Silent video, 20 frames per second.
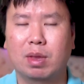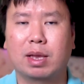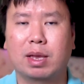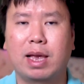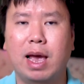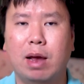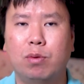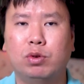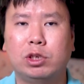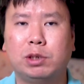
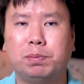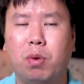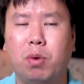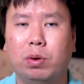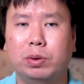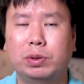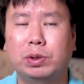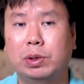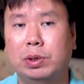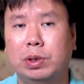
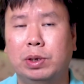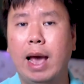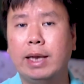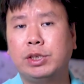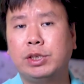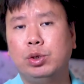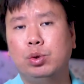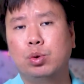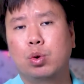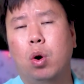GetResponse.
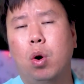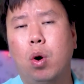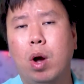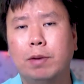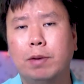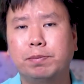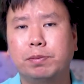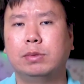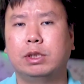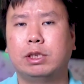As you go
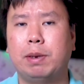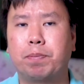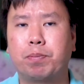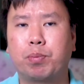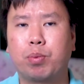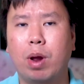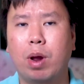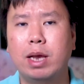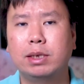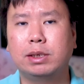up the
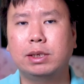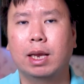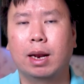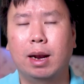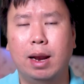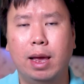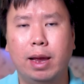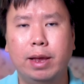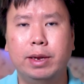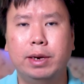pricing
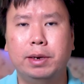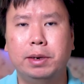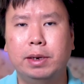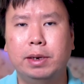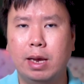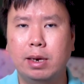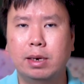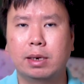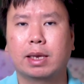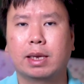ladder,
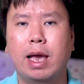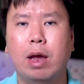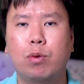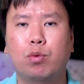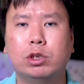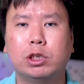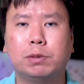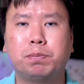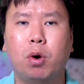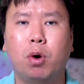then
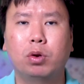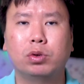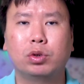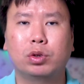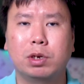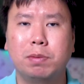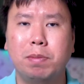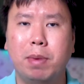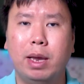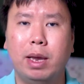GetResponse
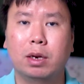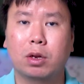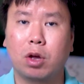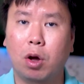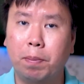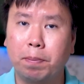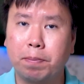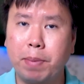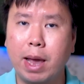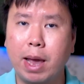remain
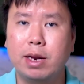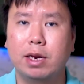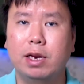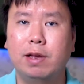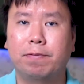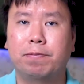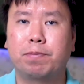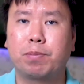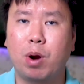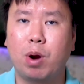
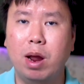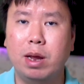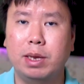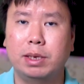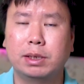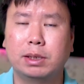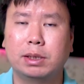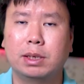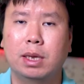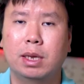competitive
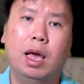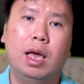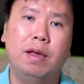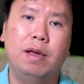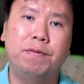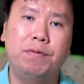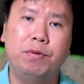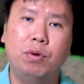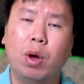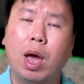price.
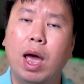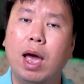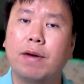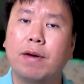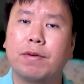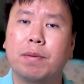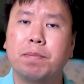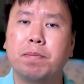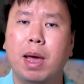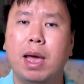If you
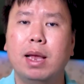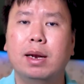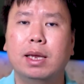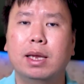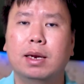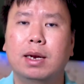have a mailing